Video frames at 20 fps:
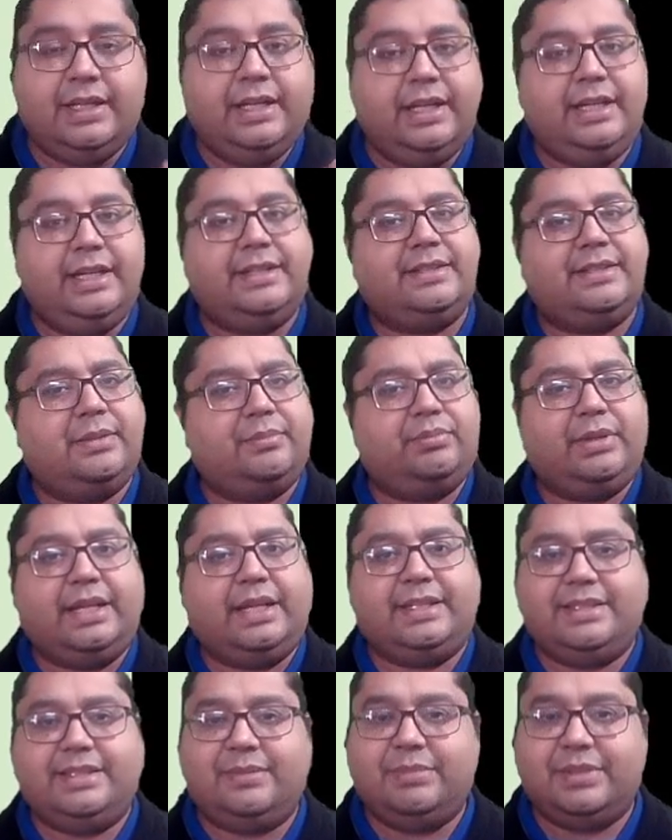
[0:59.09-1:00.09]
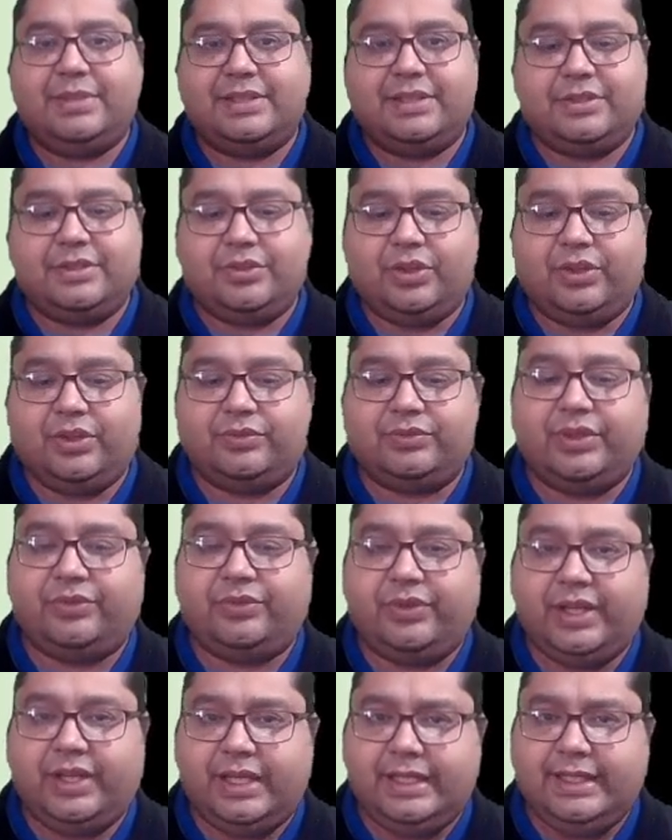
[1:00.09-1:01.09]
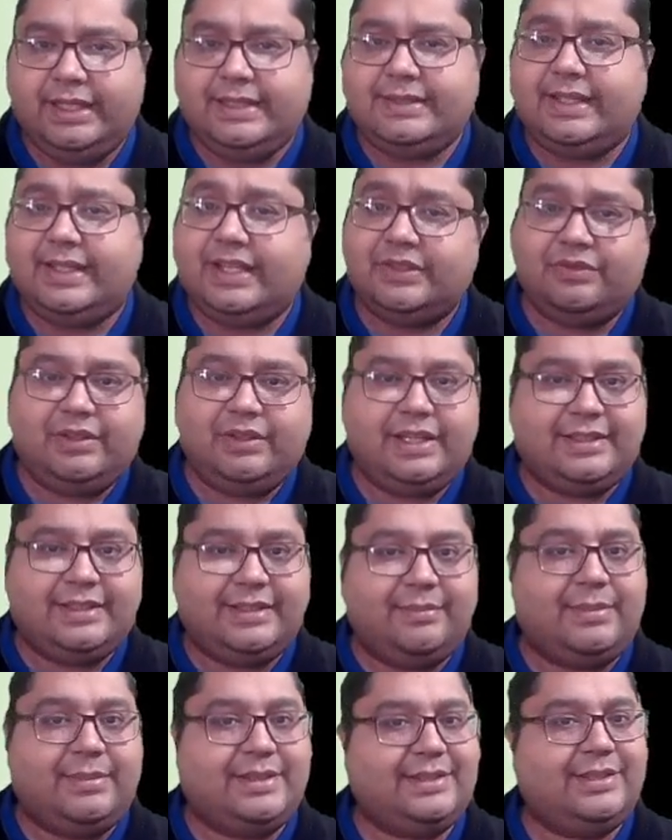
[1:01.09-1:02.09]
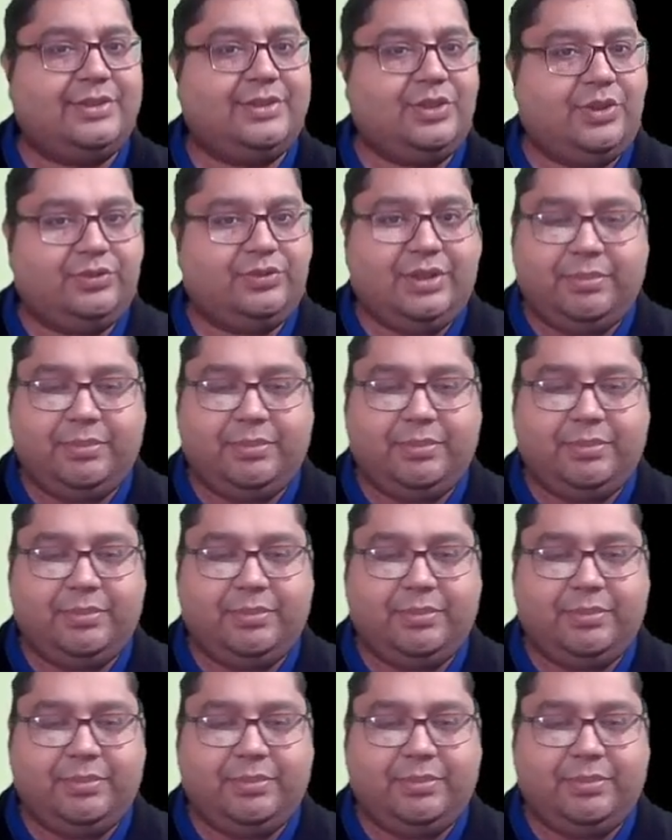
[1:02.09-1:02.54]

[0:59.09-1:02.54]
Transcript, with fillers: it supplies the muscles of the pharynx as well as the muscles of the